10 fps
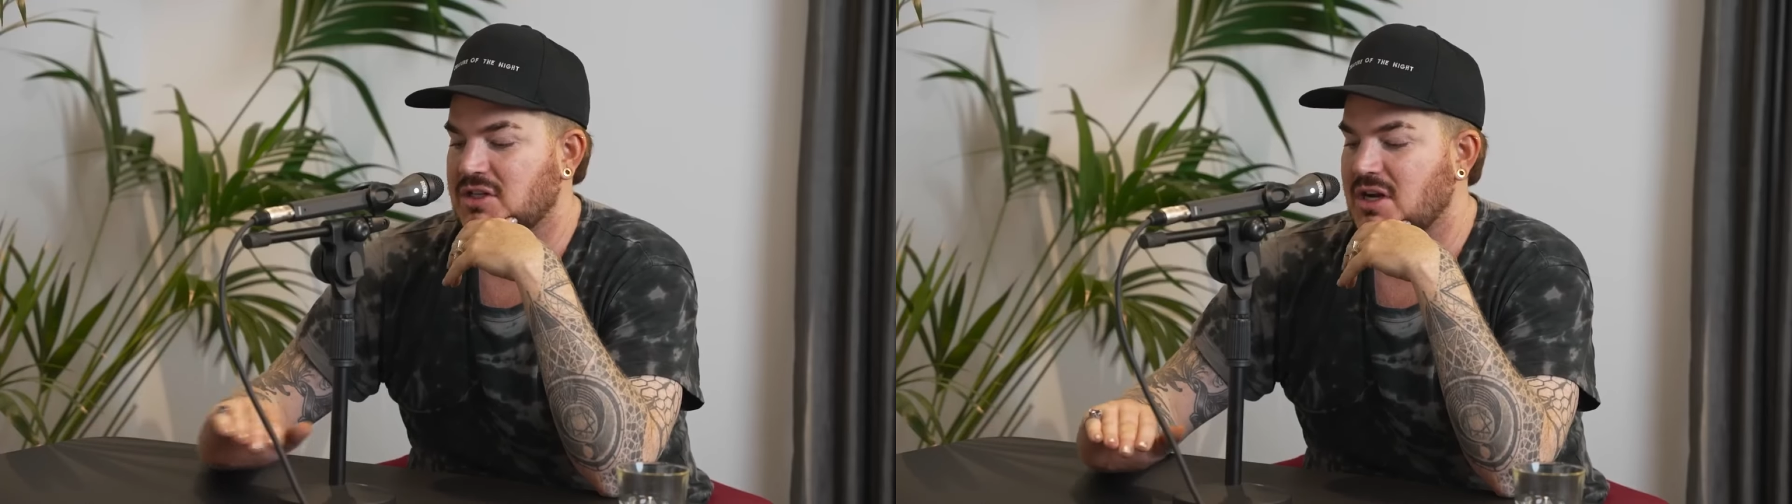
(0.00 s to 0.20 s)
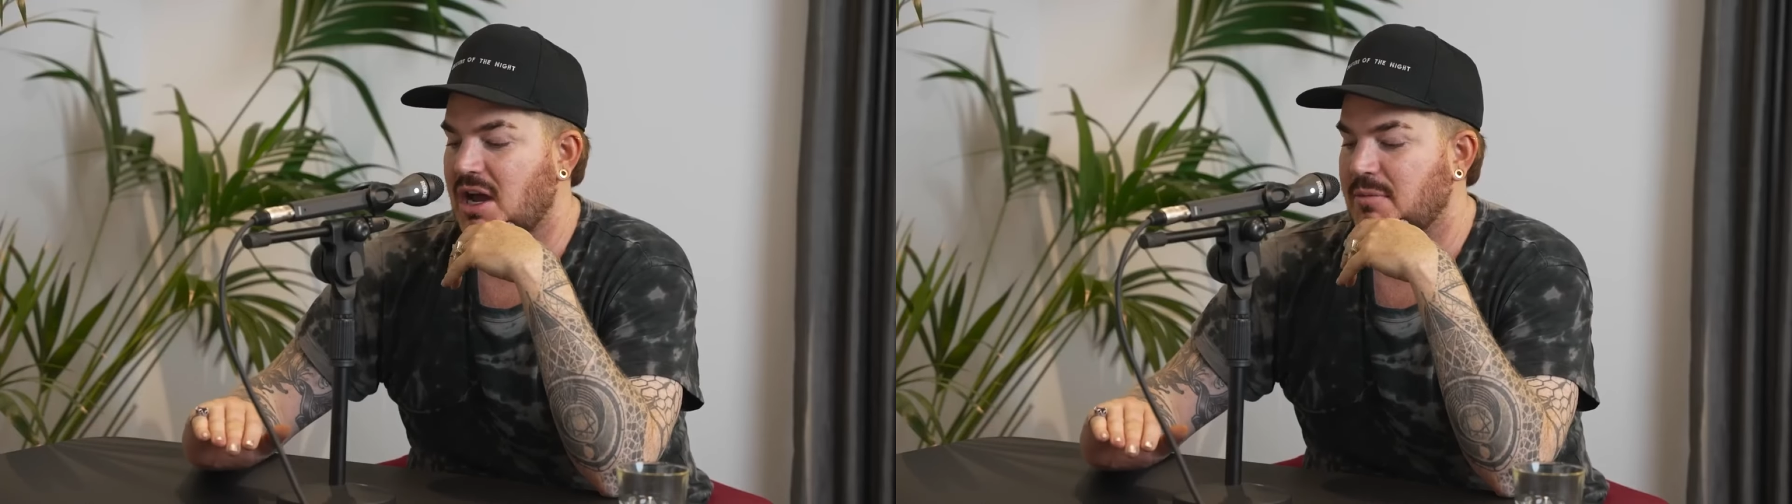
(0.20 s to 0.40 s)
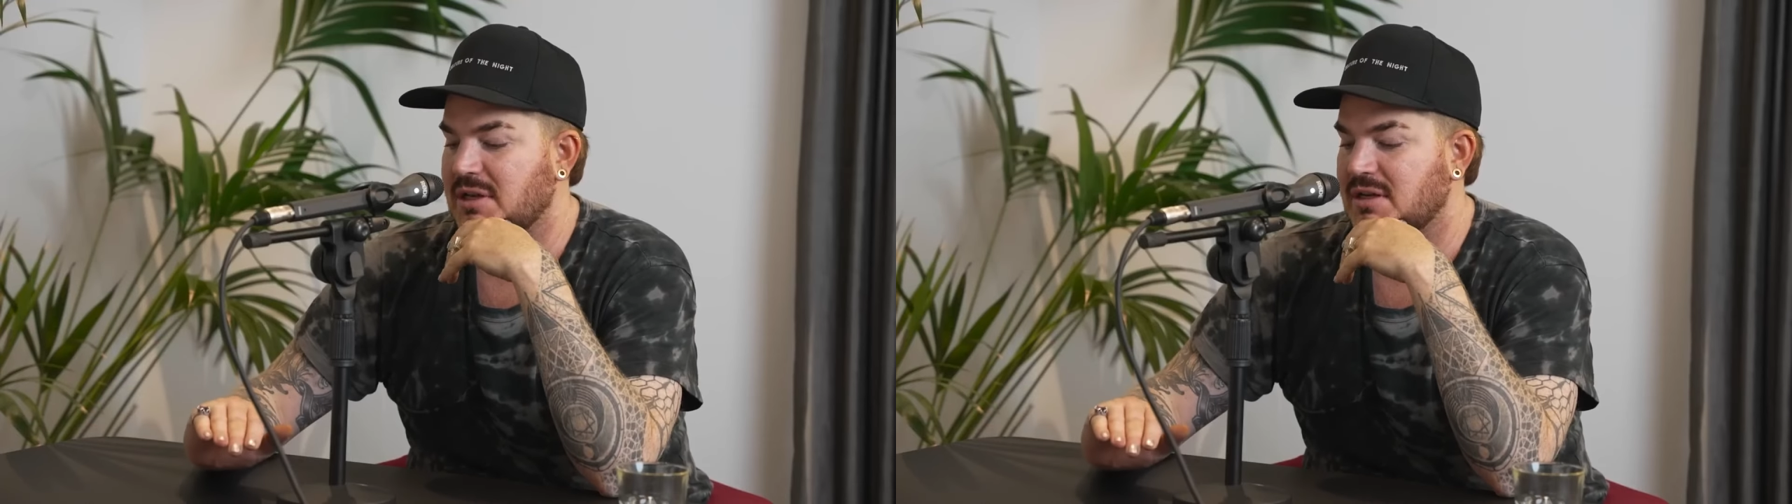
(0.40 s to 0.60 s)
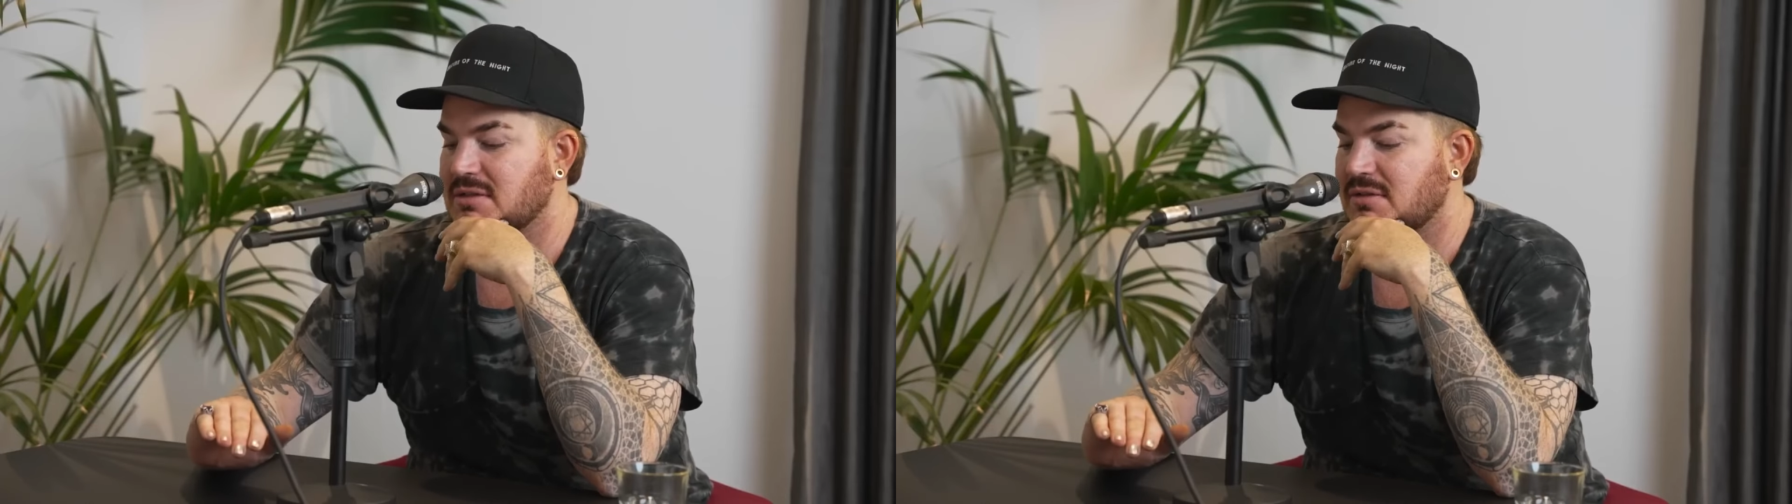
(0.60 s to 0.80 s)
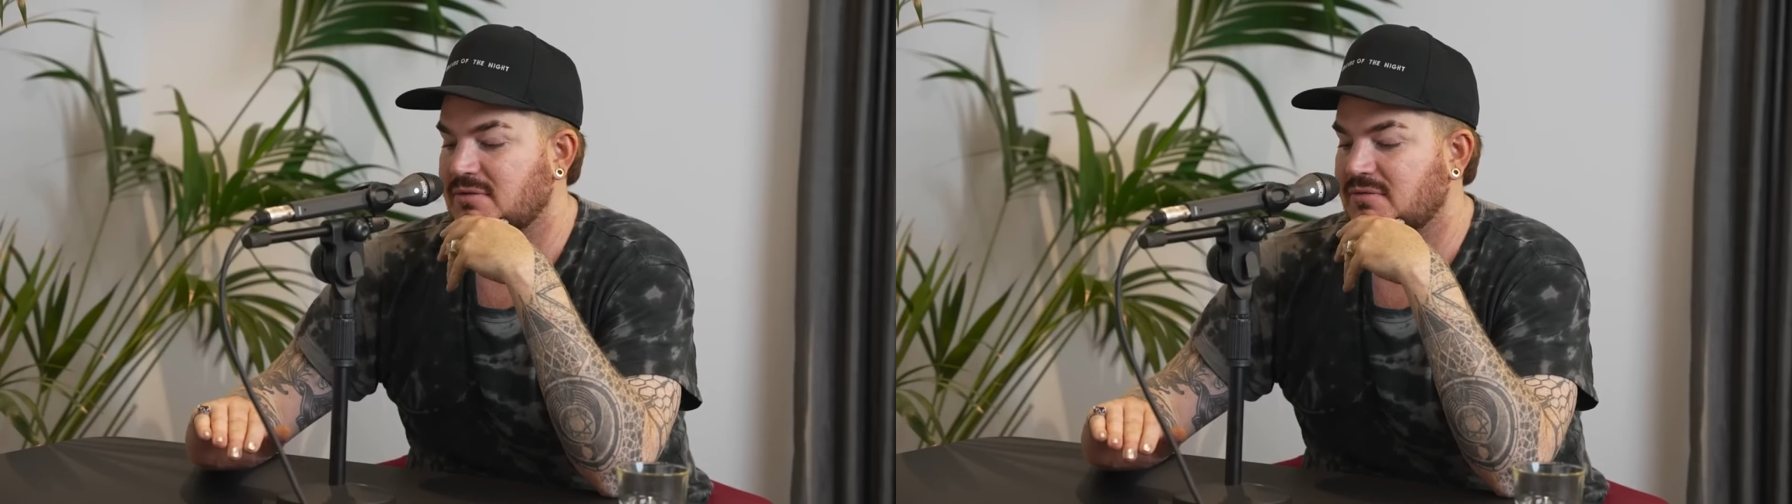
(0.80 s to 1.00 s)
shot
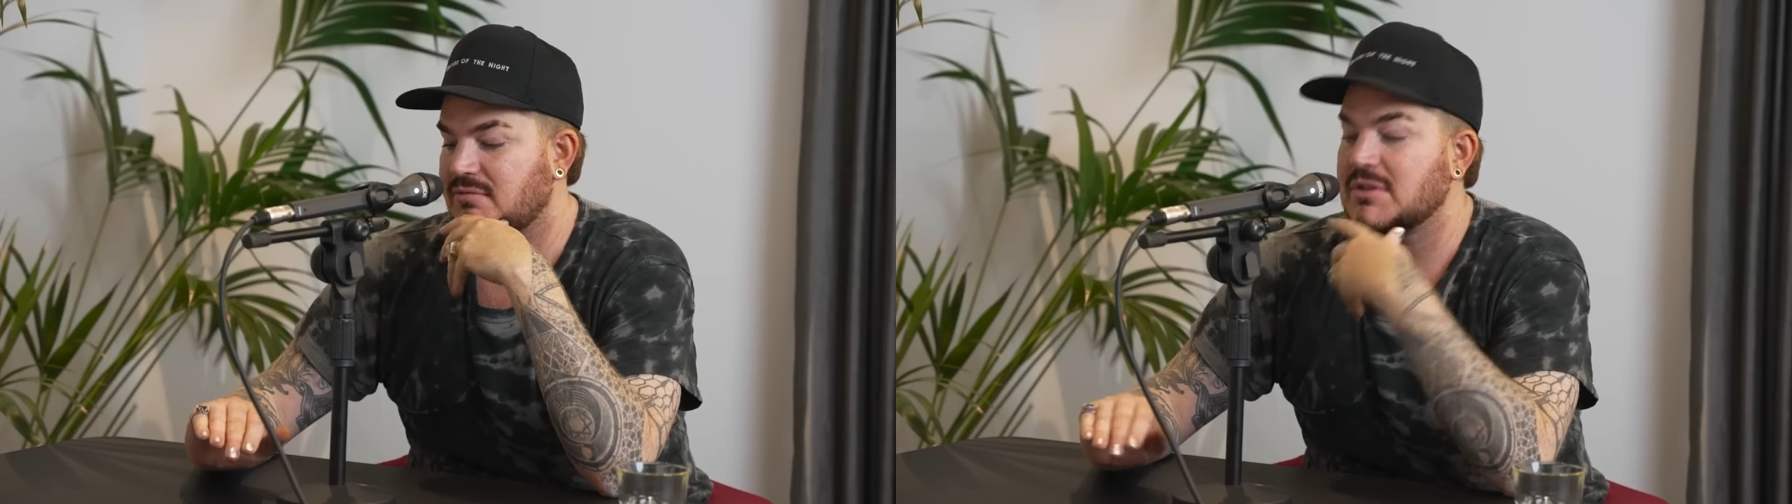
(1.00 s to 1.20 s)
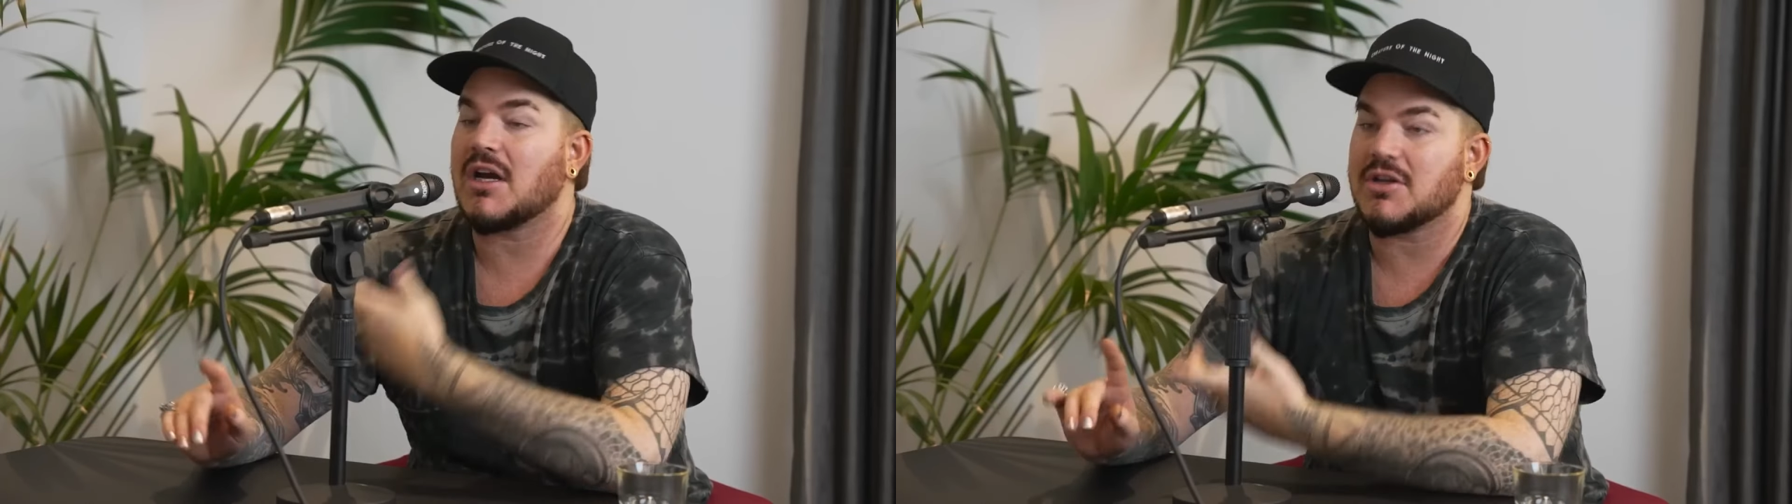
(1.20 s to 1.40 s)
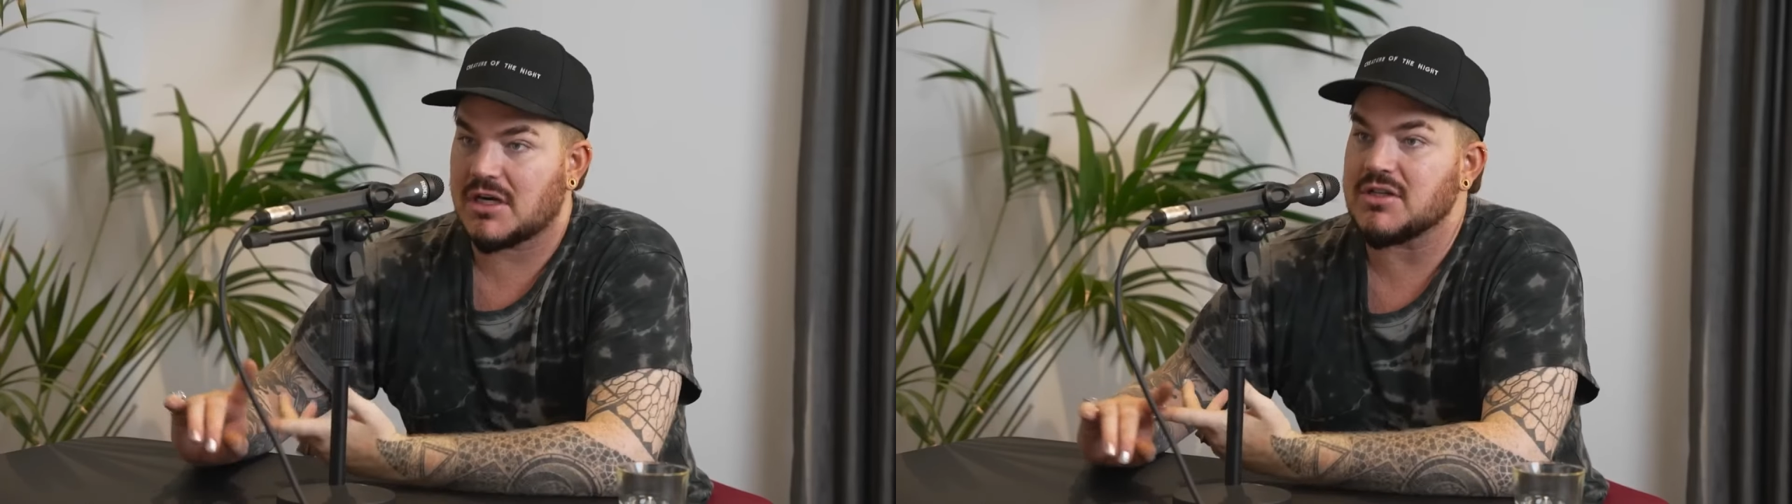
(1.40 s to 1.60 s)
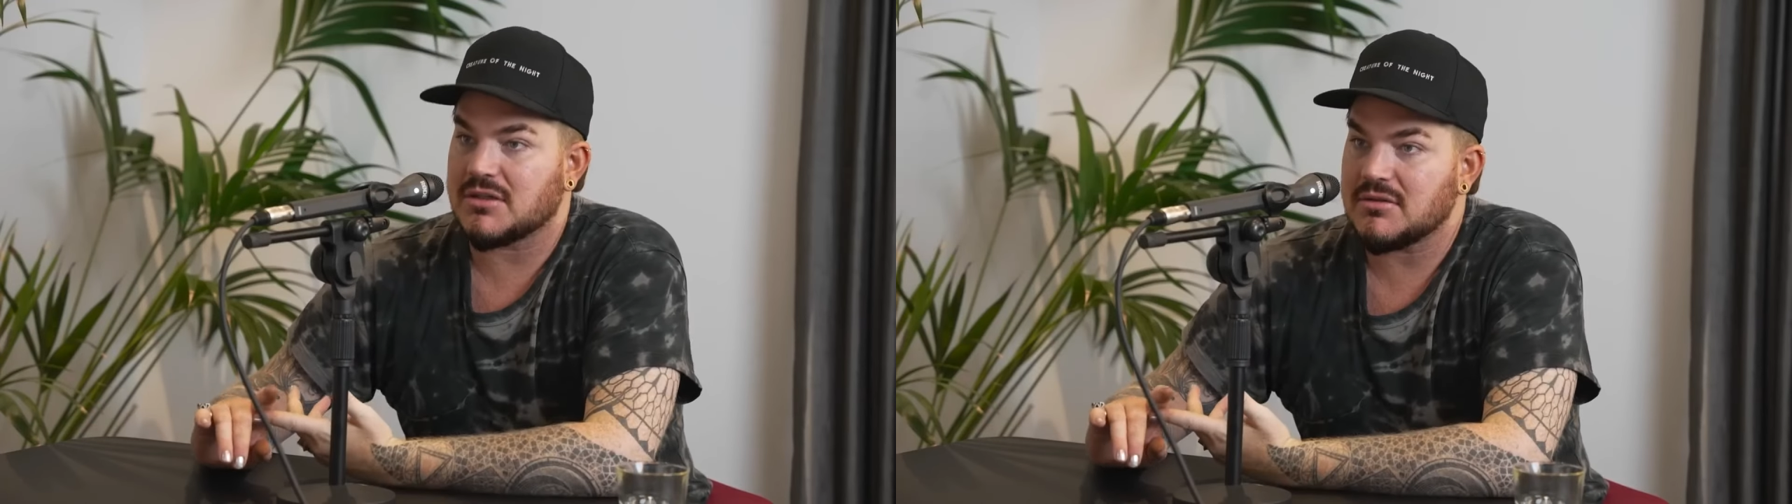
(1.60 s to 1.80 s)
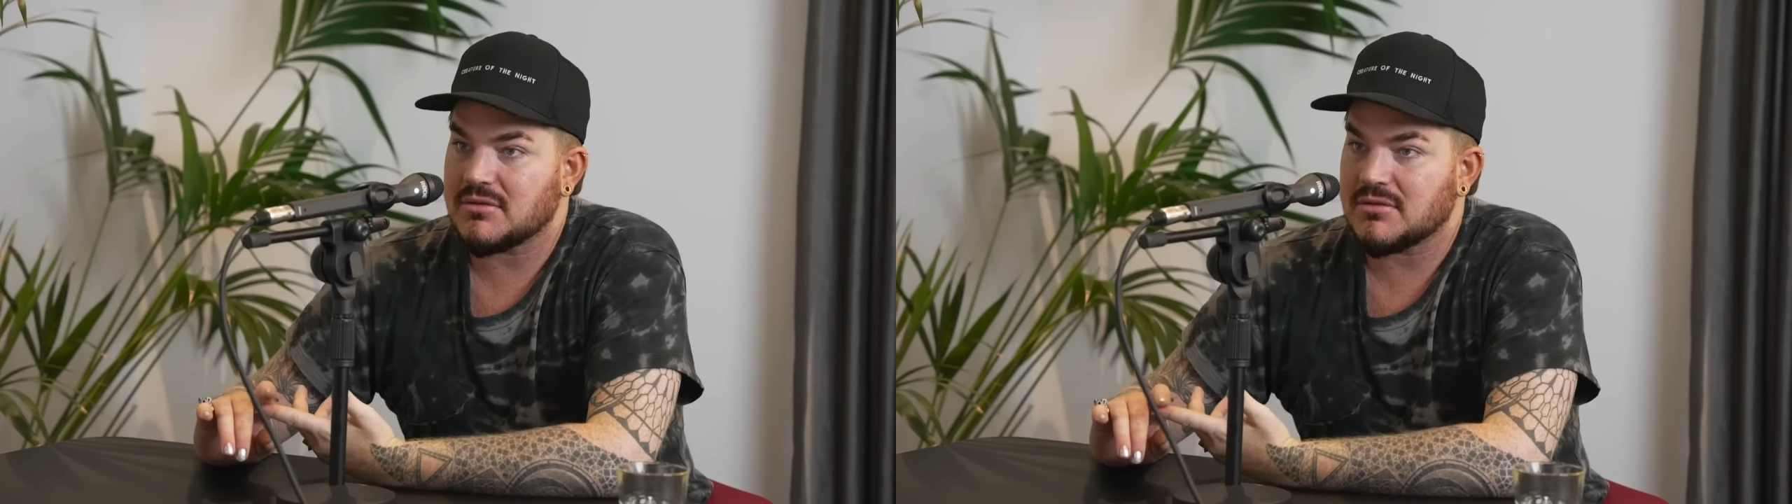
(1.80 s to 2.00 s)
because of
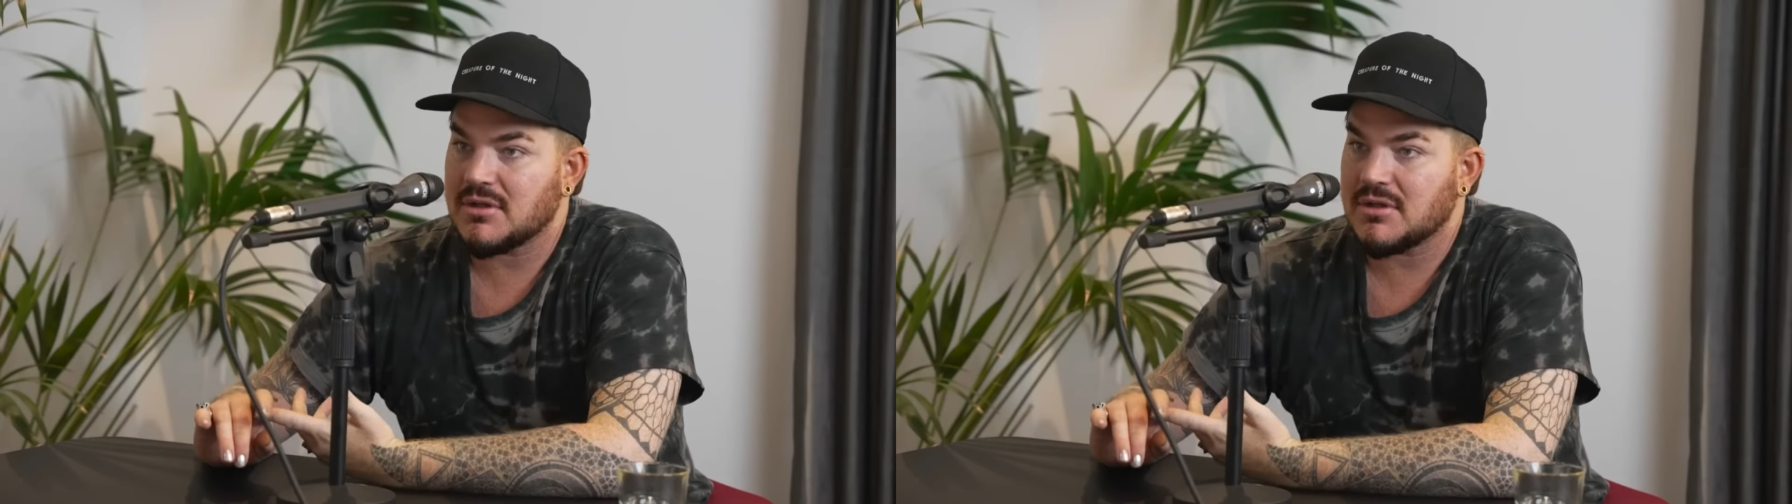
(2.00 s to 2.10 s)
dehydration,